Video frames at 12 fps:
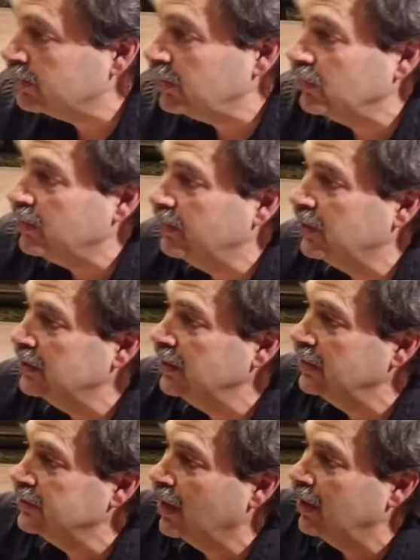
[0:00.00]
that's been rebuilt.
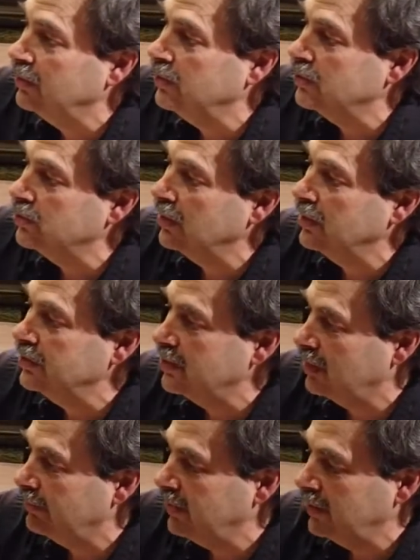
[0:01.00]
It's got new strings
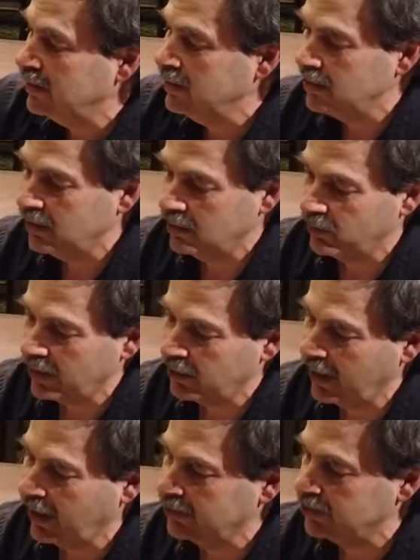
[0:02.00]
and pins and
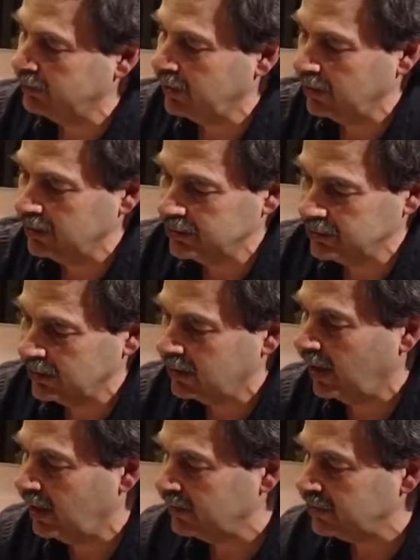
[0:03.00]
rudder action parts and
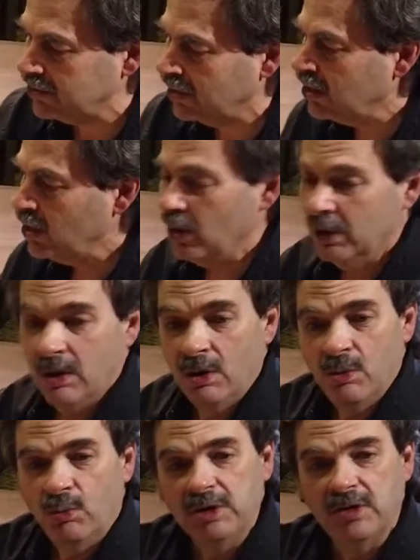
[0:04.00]
hammers.
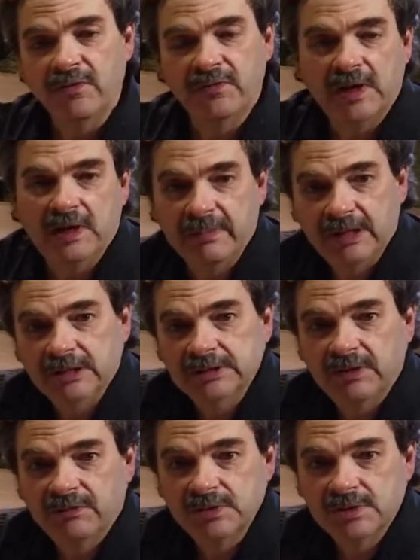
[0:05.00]
One of the
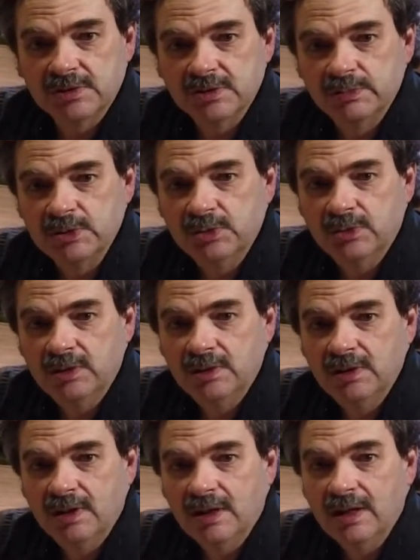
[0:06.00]
fundamental differences
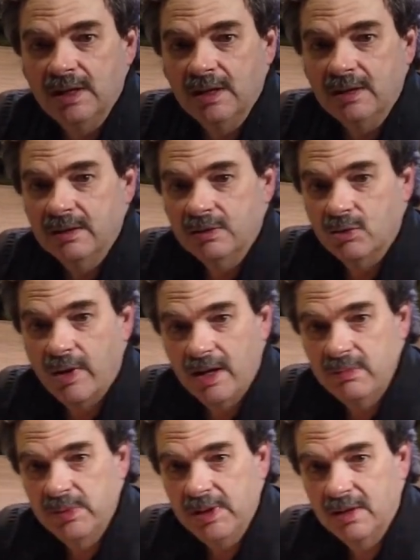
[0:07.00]
between a
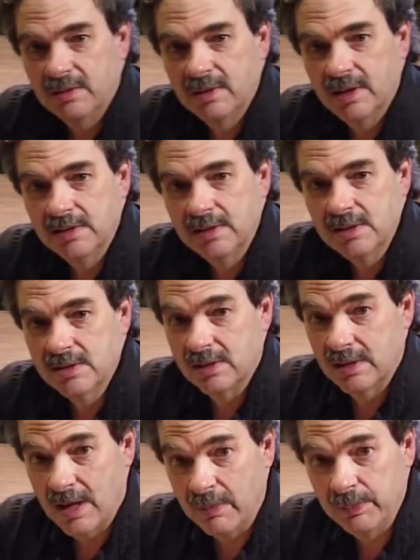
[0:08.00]
grand piano like this and
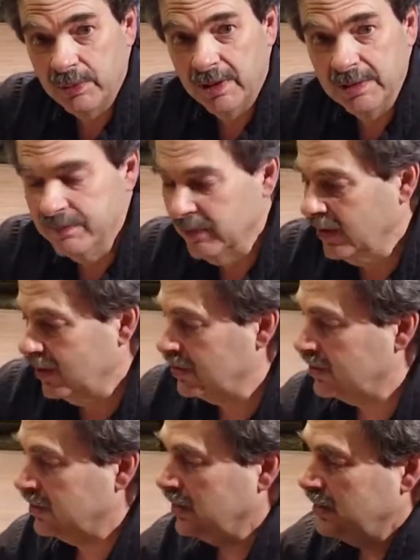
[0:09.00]
an upright, as you
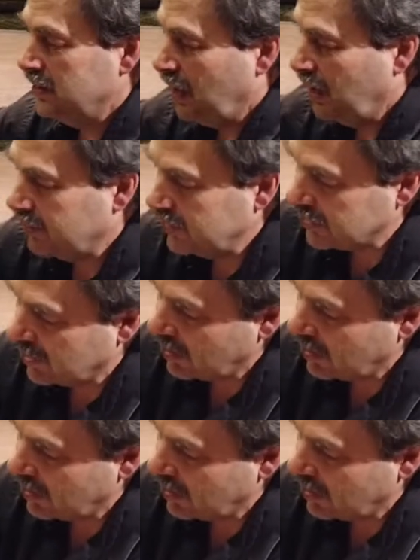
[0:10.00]
can see, these hammers